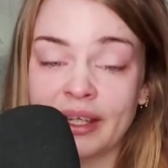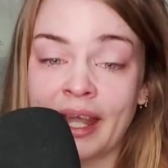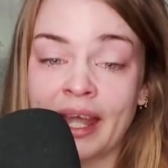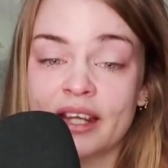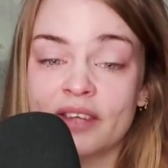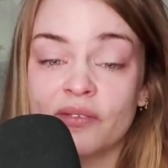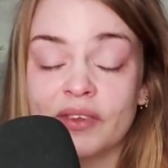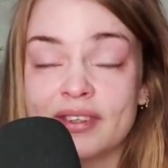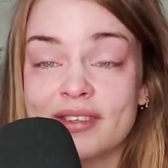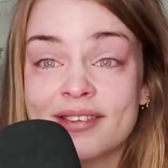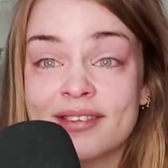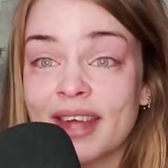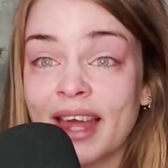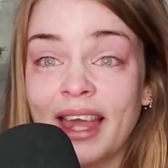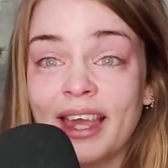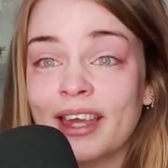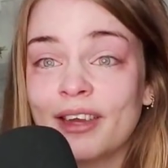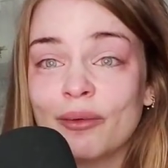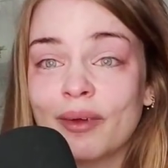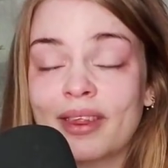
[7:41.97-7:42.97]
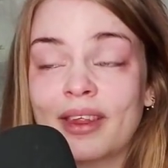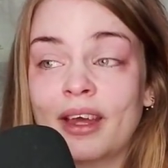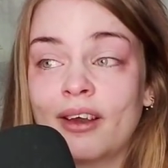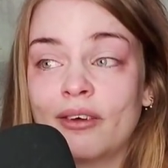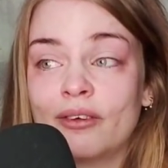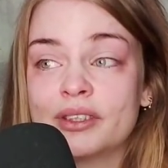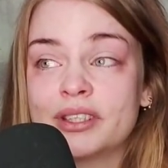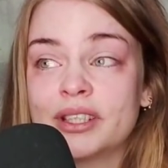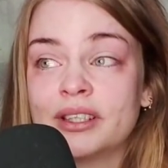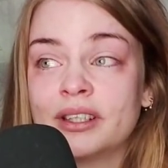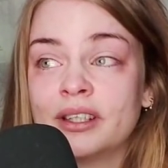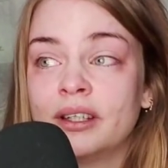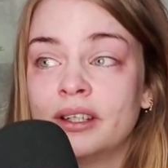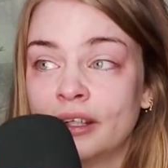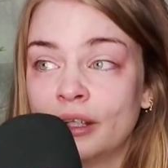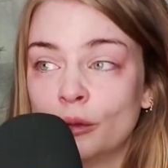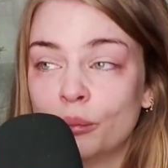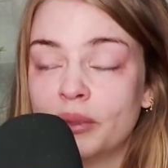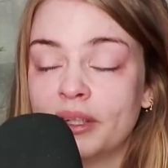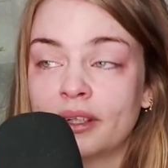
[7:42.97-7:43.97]
can't even say without
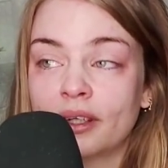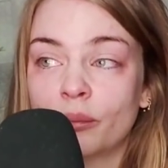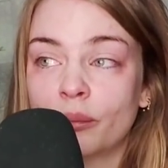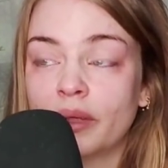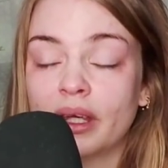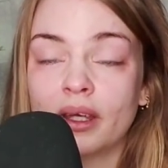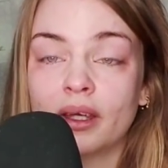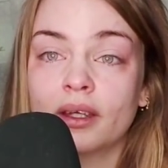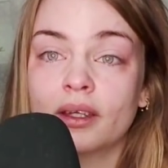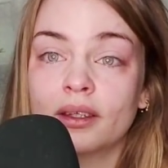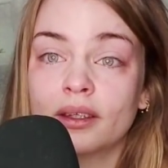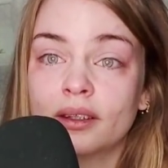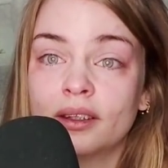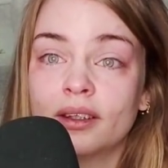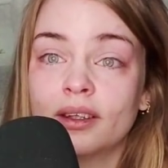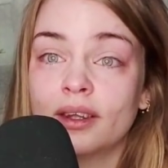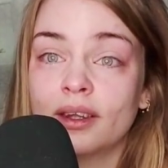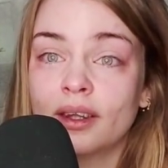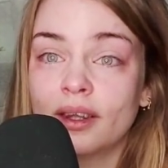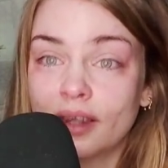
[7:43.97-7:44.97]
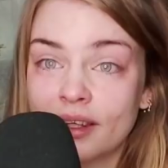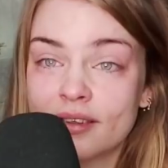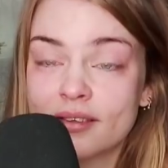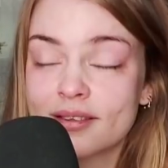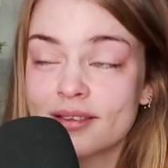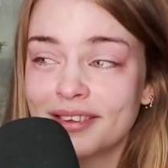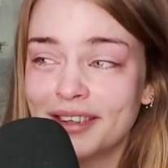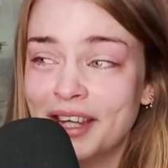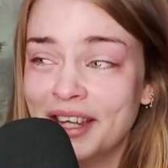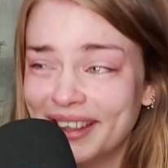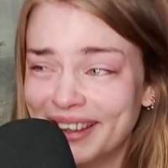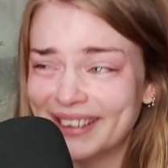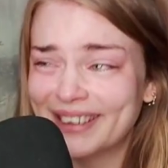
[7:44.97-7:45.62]
becoming this.